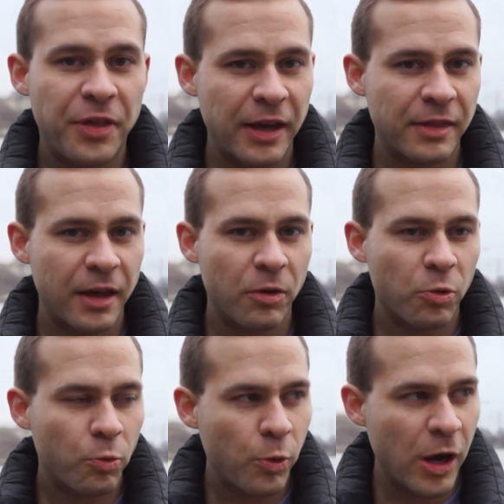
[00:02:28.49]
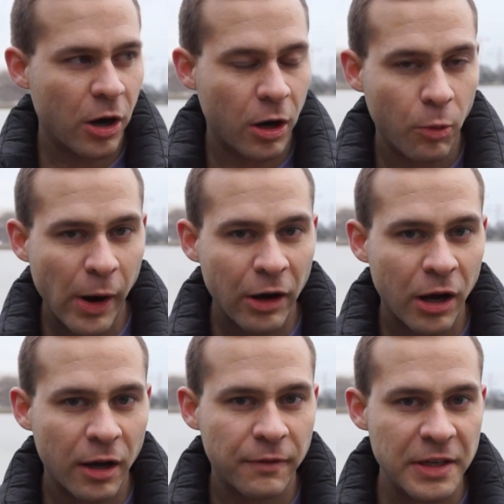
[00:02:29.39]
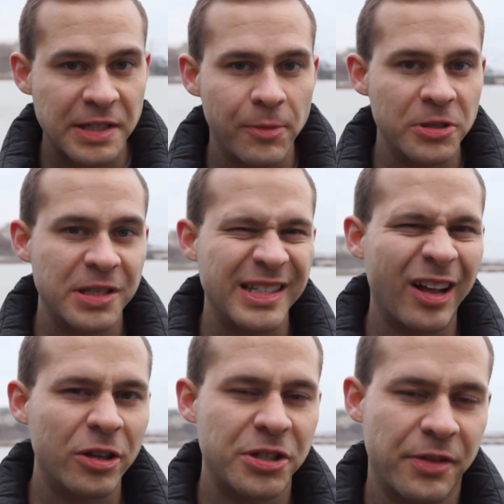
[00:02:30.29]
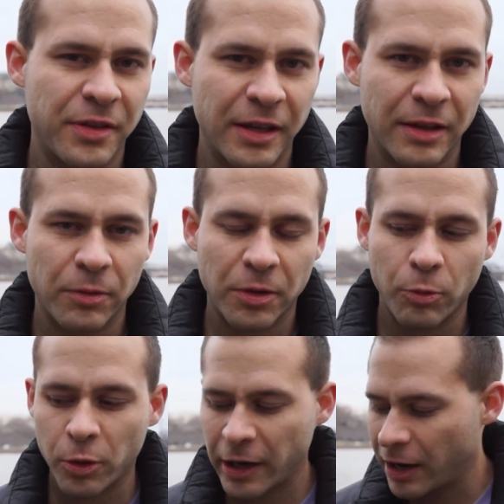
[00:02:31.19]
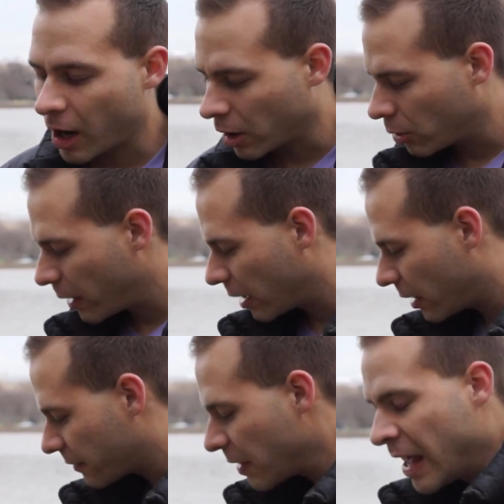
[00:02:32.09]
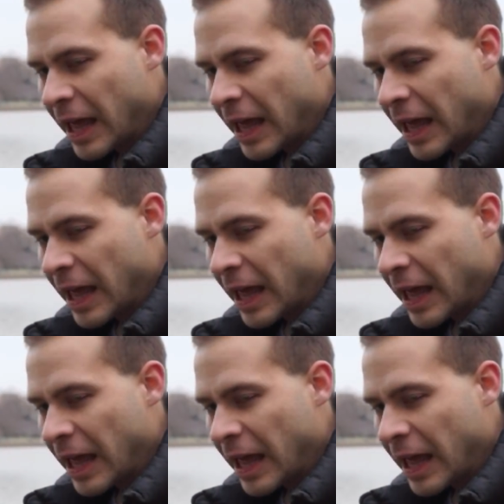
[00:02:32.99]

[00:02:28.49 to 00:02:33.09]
thing that we are aware of is the most intelligent thing that we are aware of.